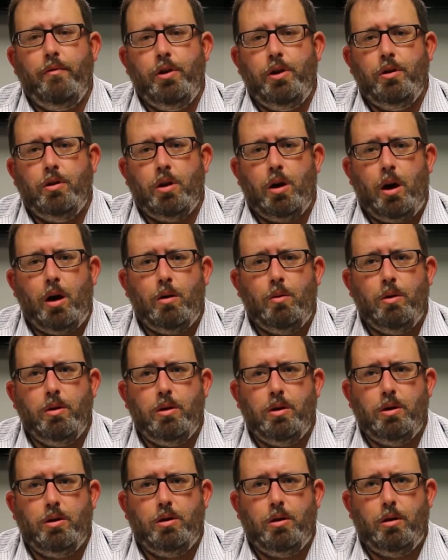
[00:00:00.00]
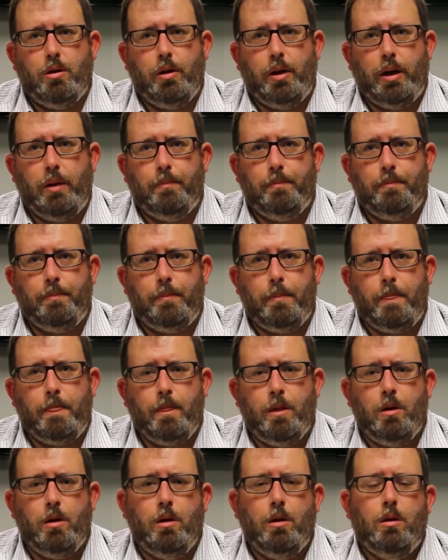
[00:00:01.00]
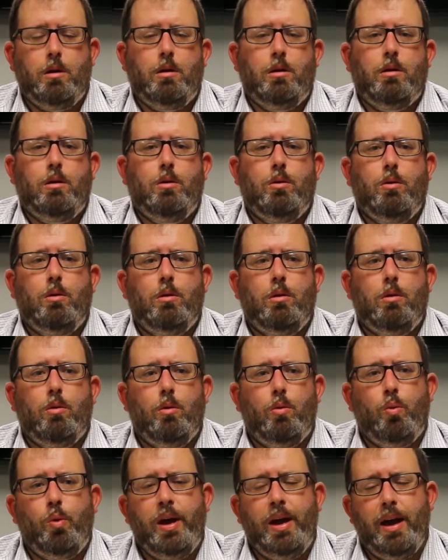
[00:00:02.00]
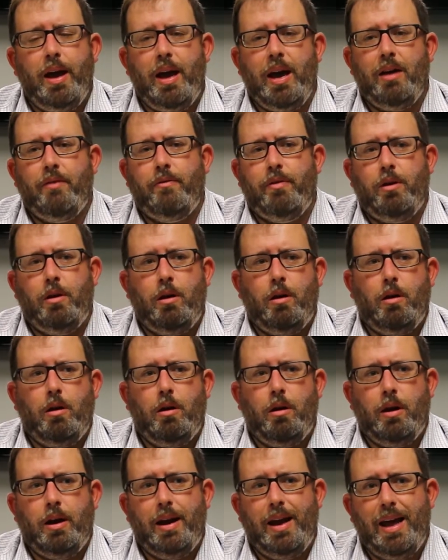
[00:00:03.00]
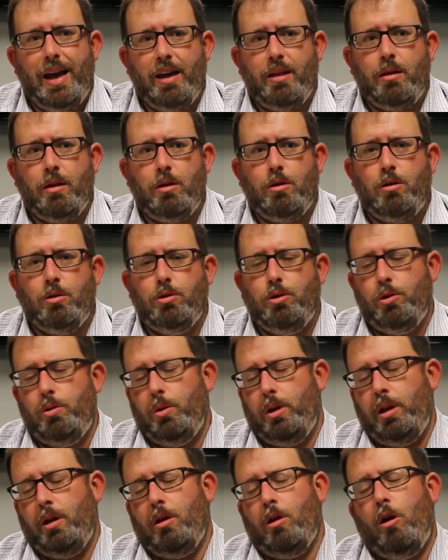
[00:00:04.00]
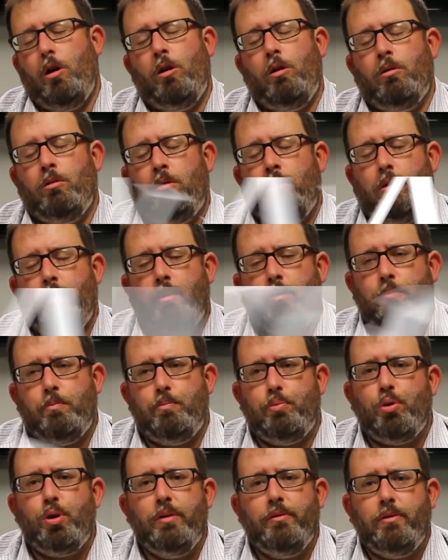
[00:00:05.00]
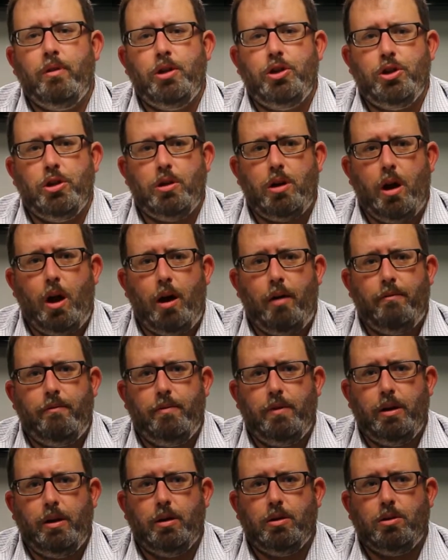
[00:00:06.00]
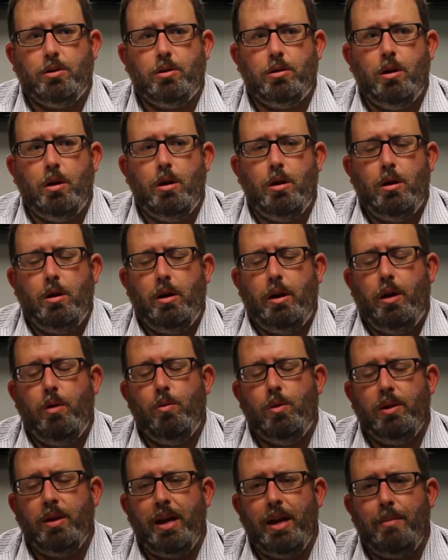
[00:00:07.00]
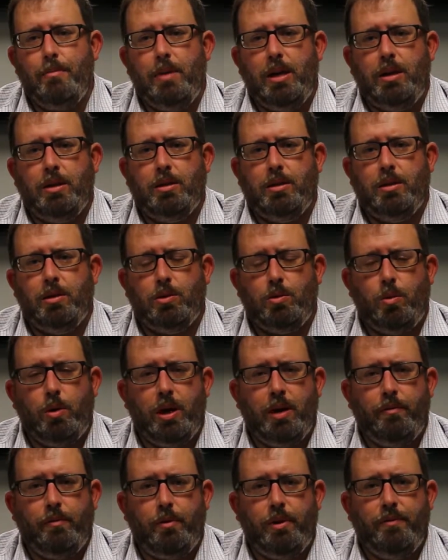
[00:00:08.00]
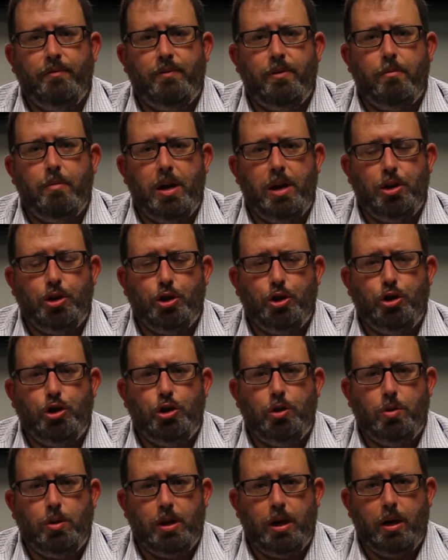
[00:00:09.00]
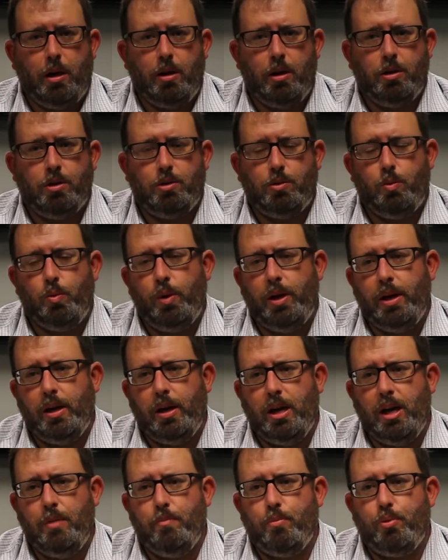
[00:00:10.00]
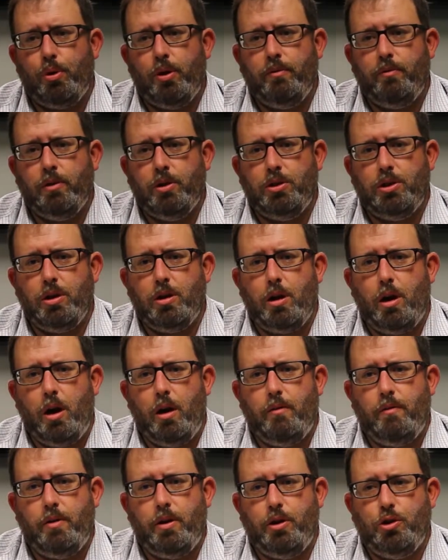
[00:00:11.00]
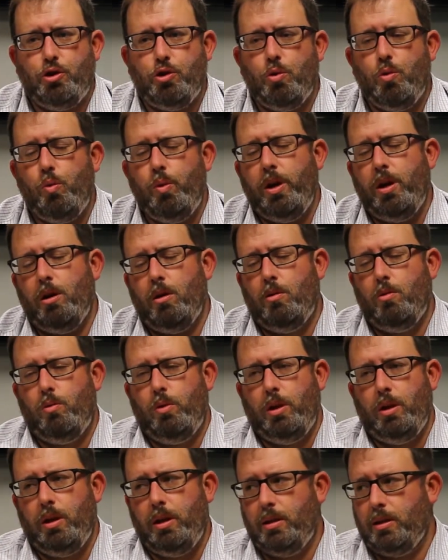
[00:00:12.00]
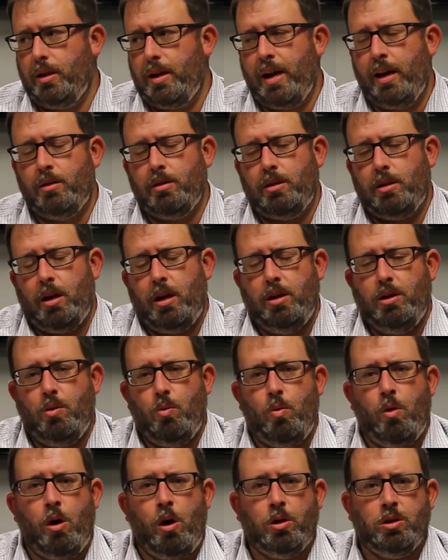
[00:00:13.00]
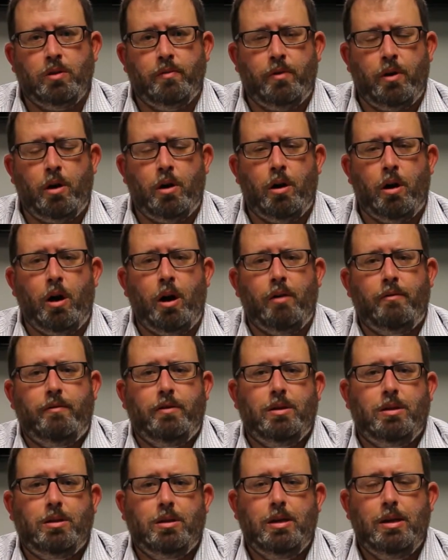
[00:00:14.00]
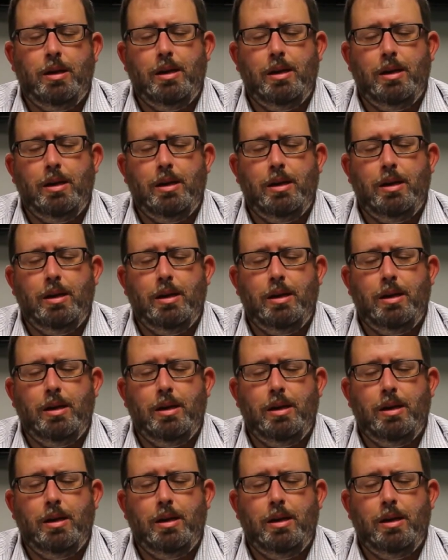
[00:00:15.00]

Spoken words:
you talk with an attorney, we have an ethical duty called privilege and confidence. And what that means is whatever information you tell us, we keep privileged and confidential. We don't release it outside the walls of our office